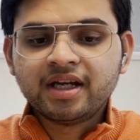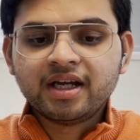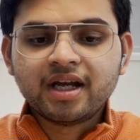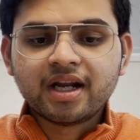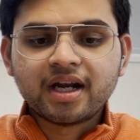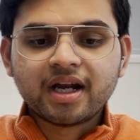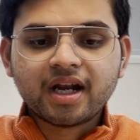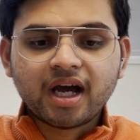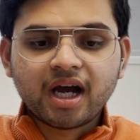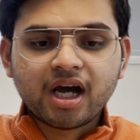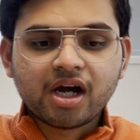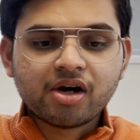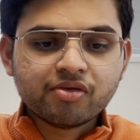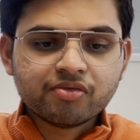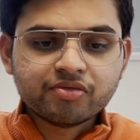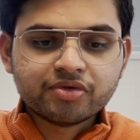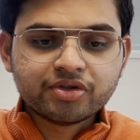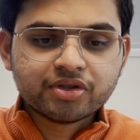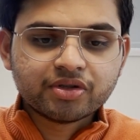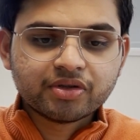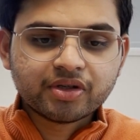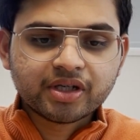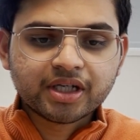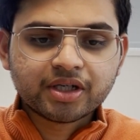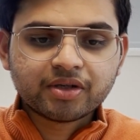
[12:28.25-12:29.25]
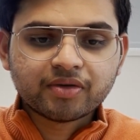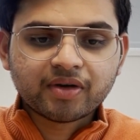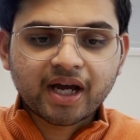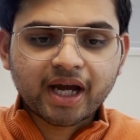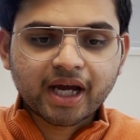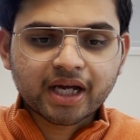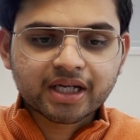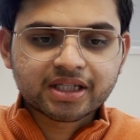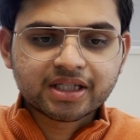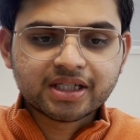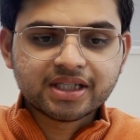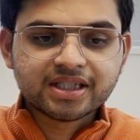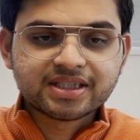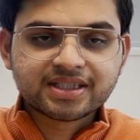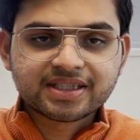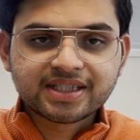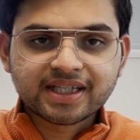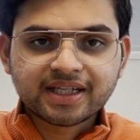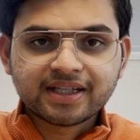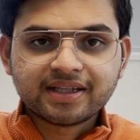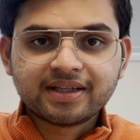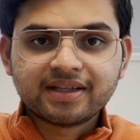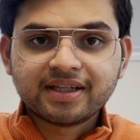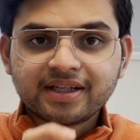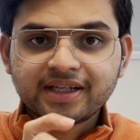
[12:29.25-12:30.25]
Now you need to actually
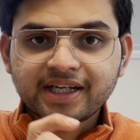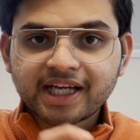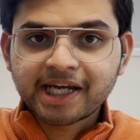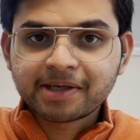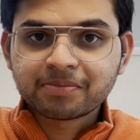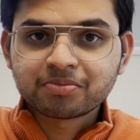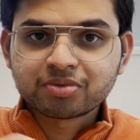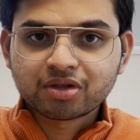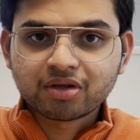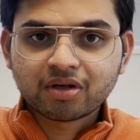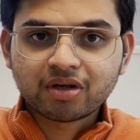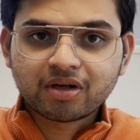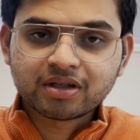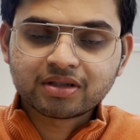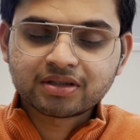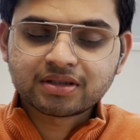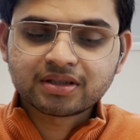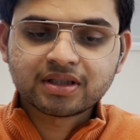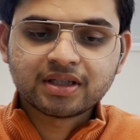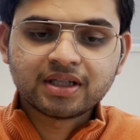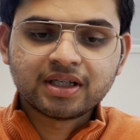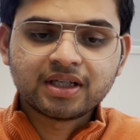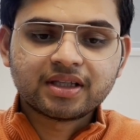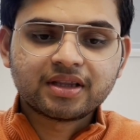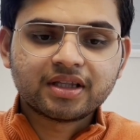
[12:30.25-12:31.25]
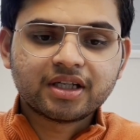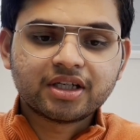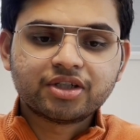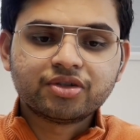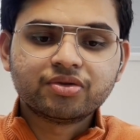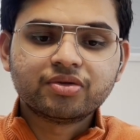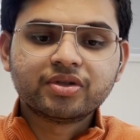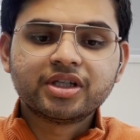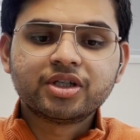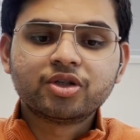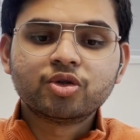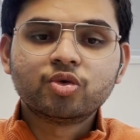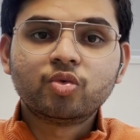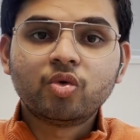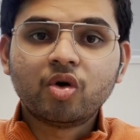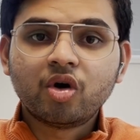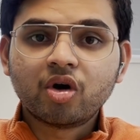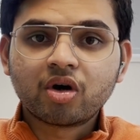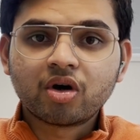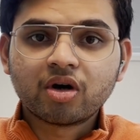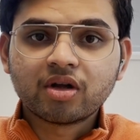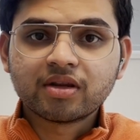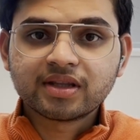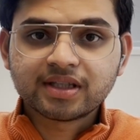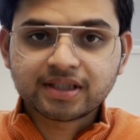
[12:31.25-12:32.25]
set the time slots that you need to work
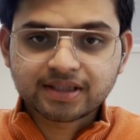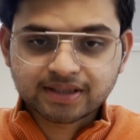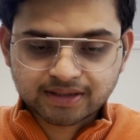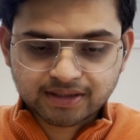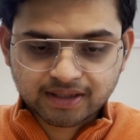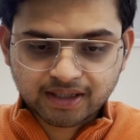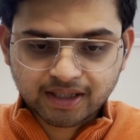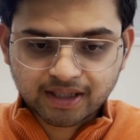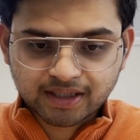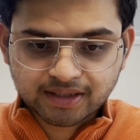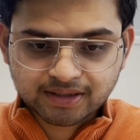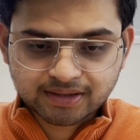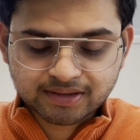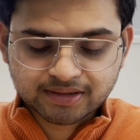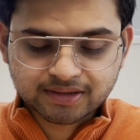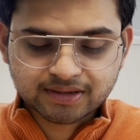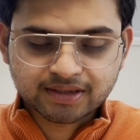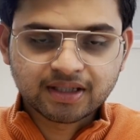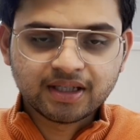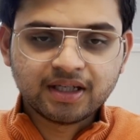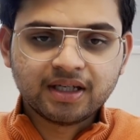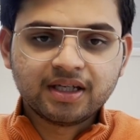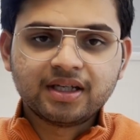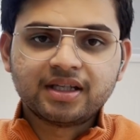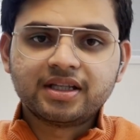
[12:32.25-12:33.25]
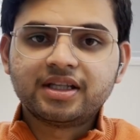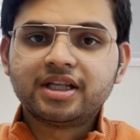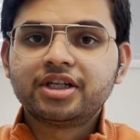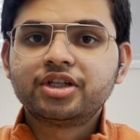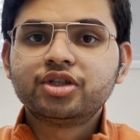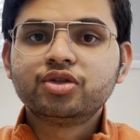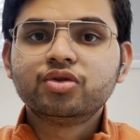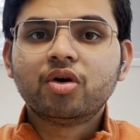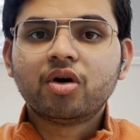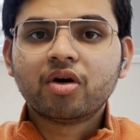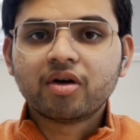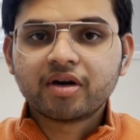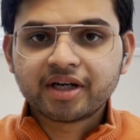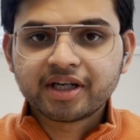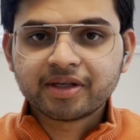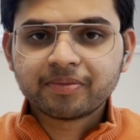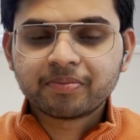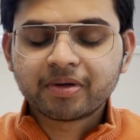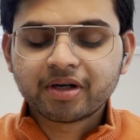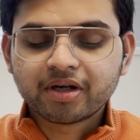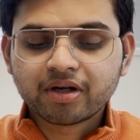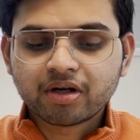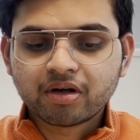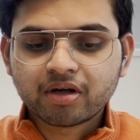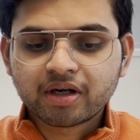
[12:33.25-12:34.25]
on these tasks that you already
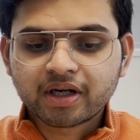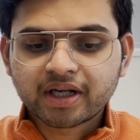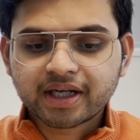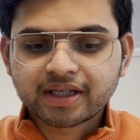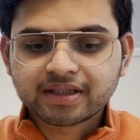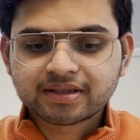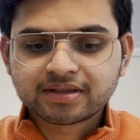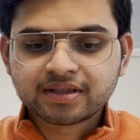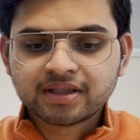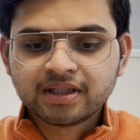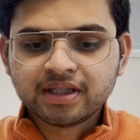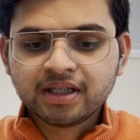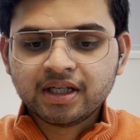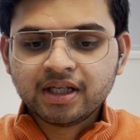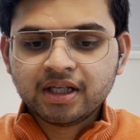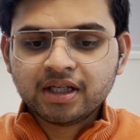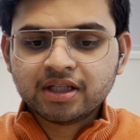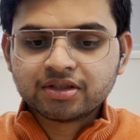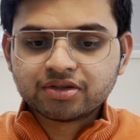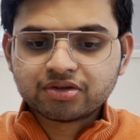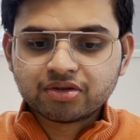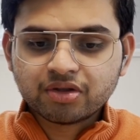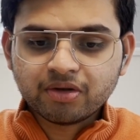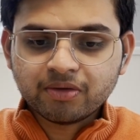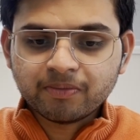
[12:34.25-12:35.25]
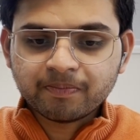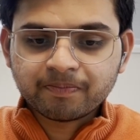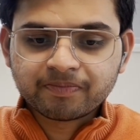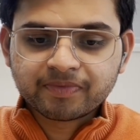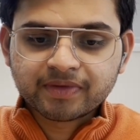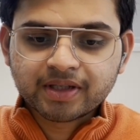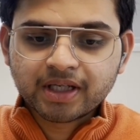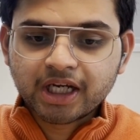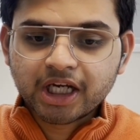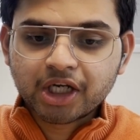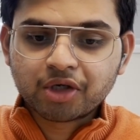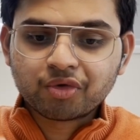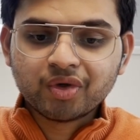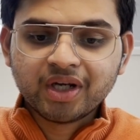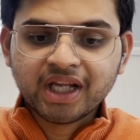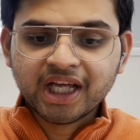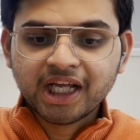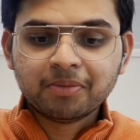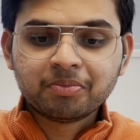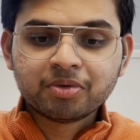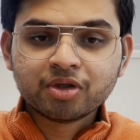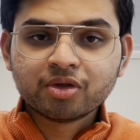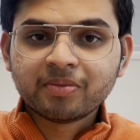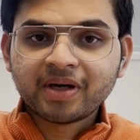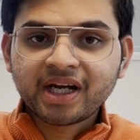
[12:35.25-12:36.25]
prioritize. So it will
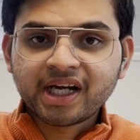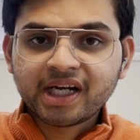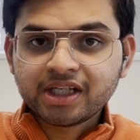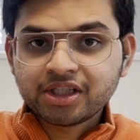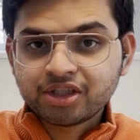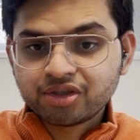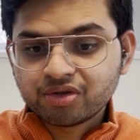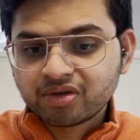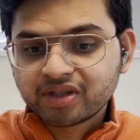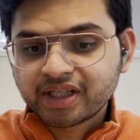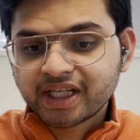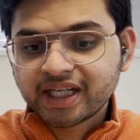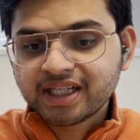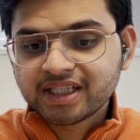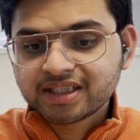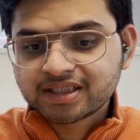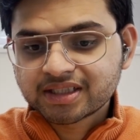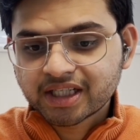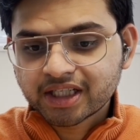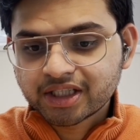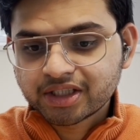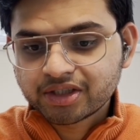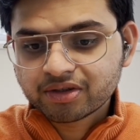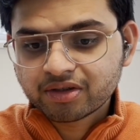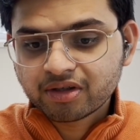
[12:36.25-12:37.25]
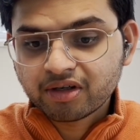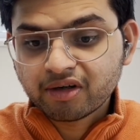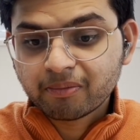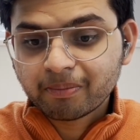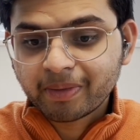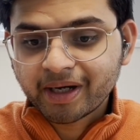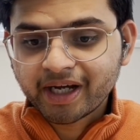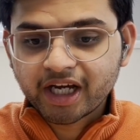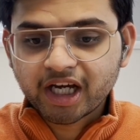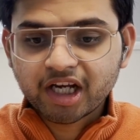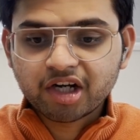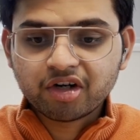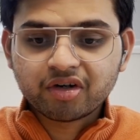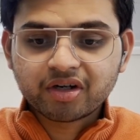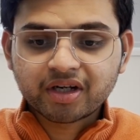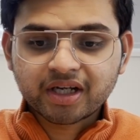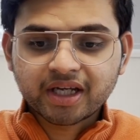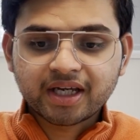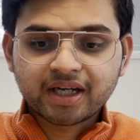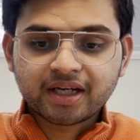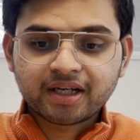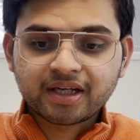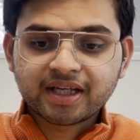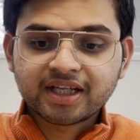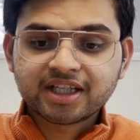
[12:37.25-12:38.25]
help you manage your daily schedule by
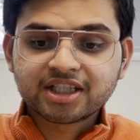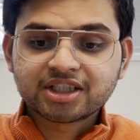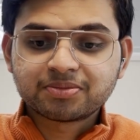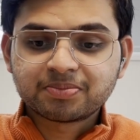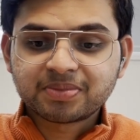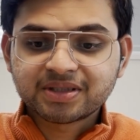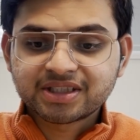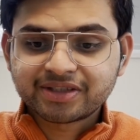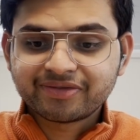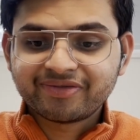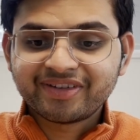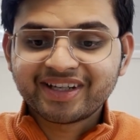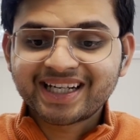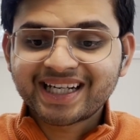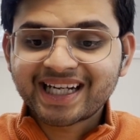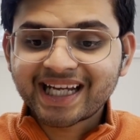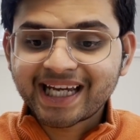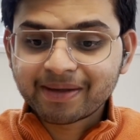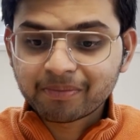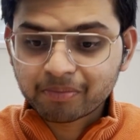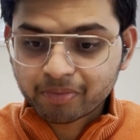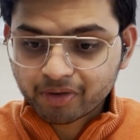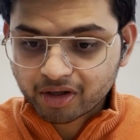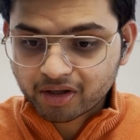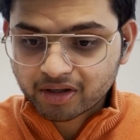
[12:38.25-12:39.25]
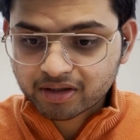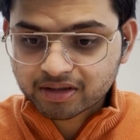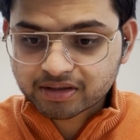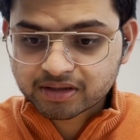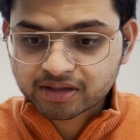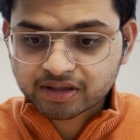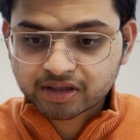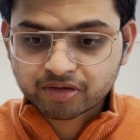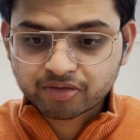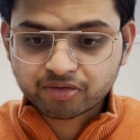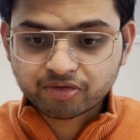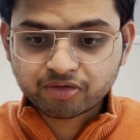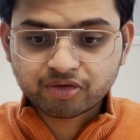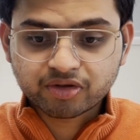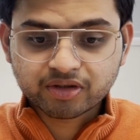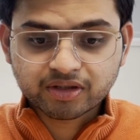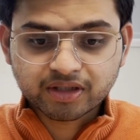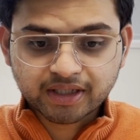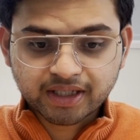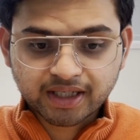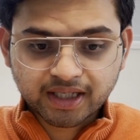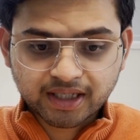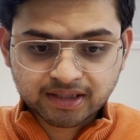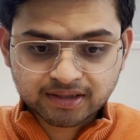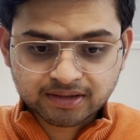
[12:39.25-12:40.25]
allocating specific time blocks for the
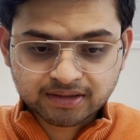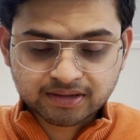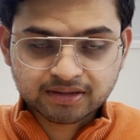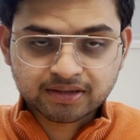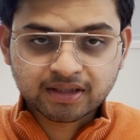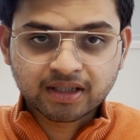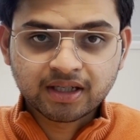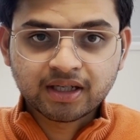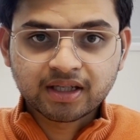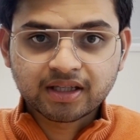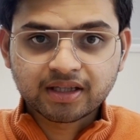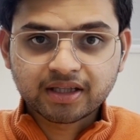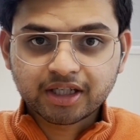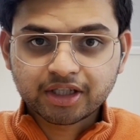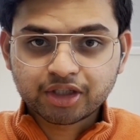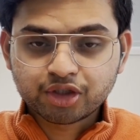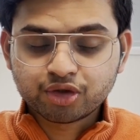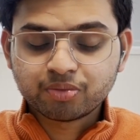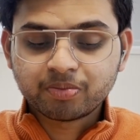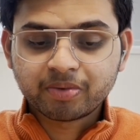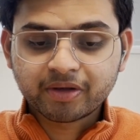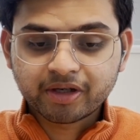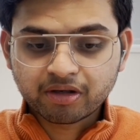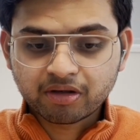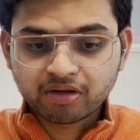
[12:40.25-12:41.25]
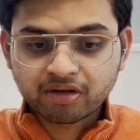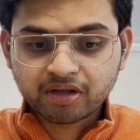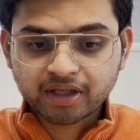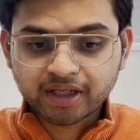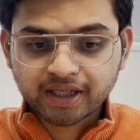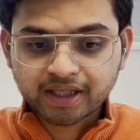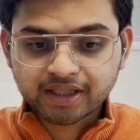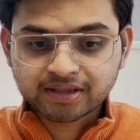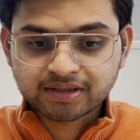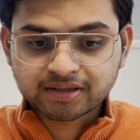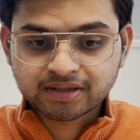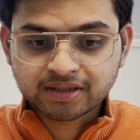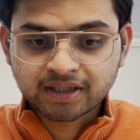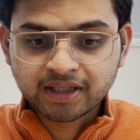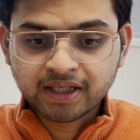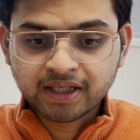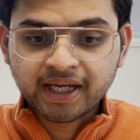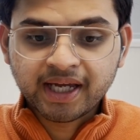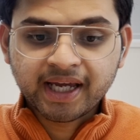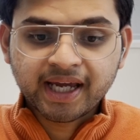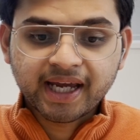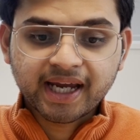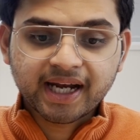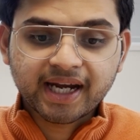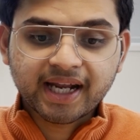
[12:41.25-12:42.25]
tasks that you prioritized,
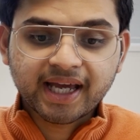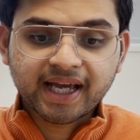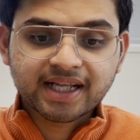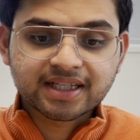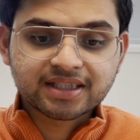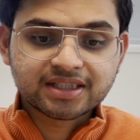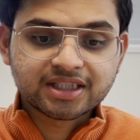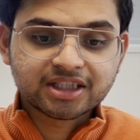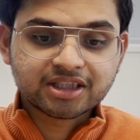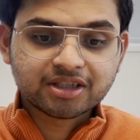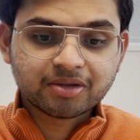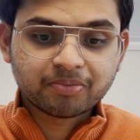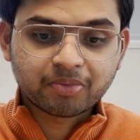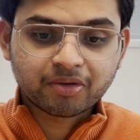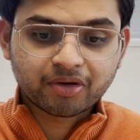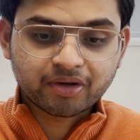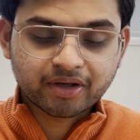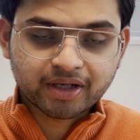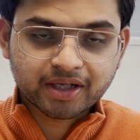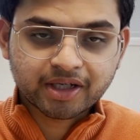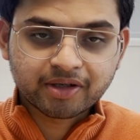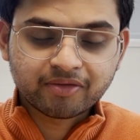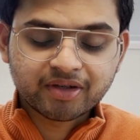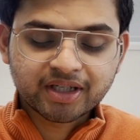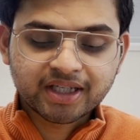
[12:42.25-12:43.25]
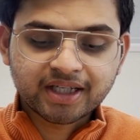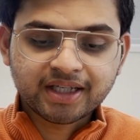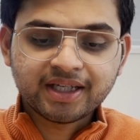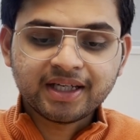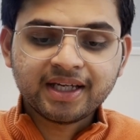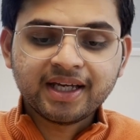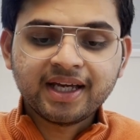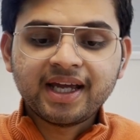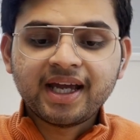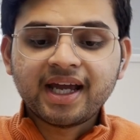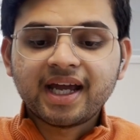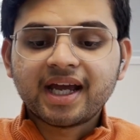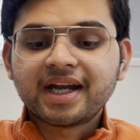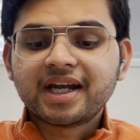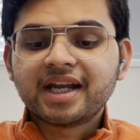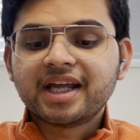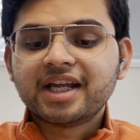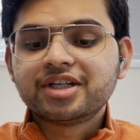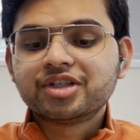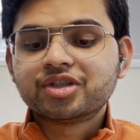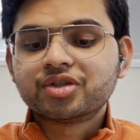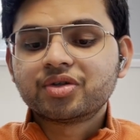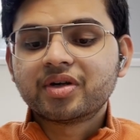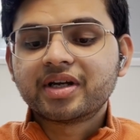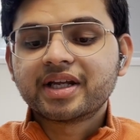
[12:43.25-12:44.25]
enhancing the productivity and
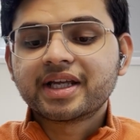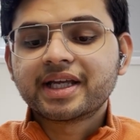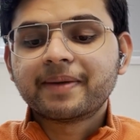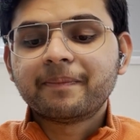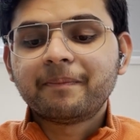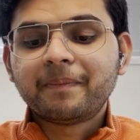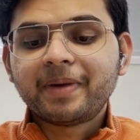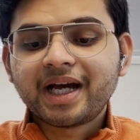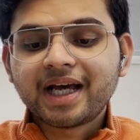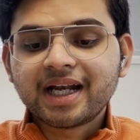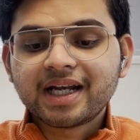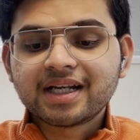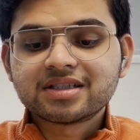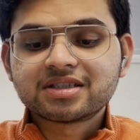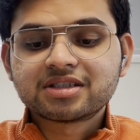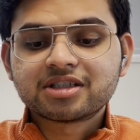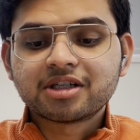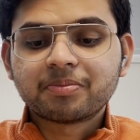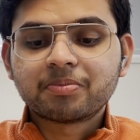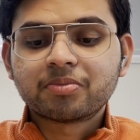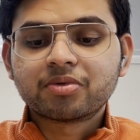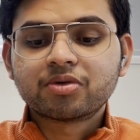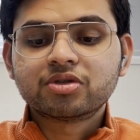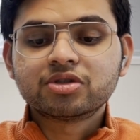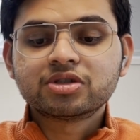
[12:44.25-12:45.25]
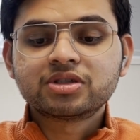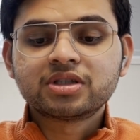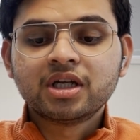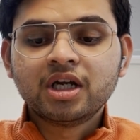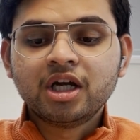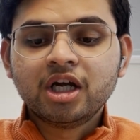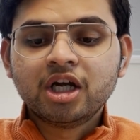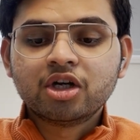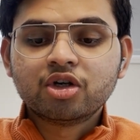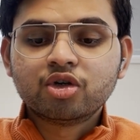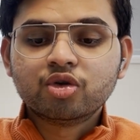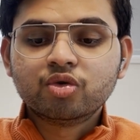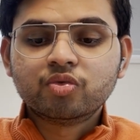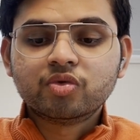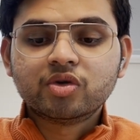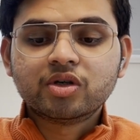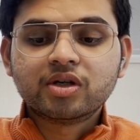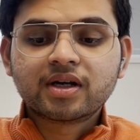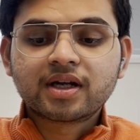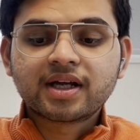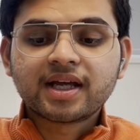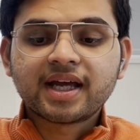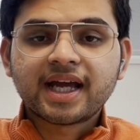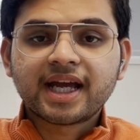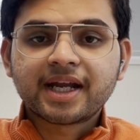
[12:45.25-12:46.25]
ensuring a balanced approach to
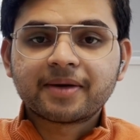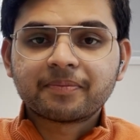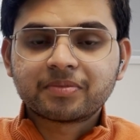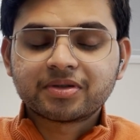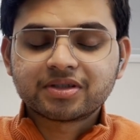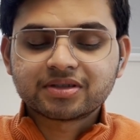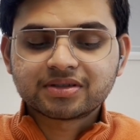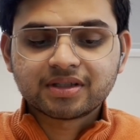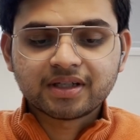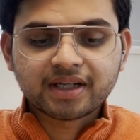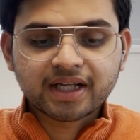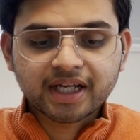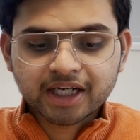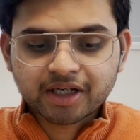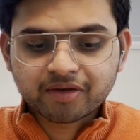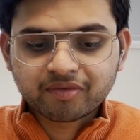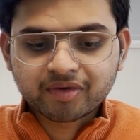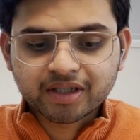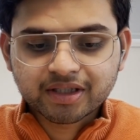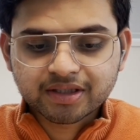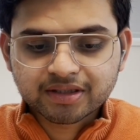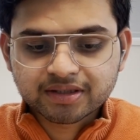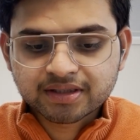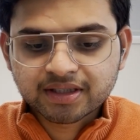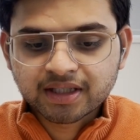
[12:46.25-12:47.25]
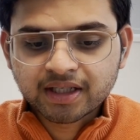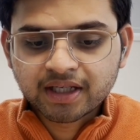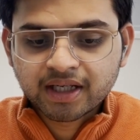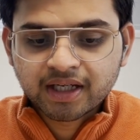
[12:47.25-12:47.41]
work and personal activities.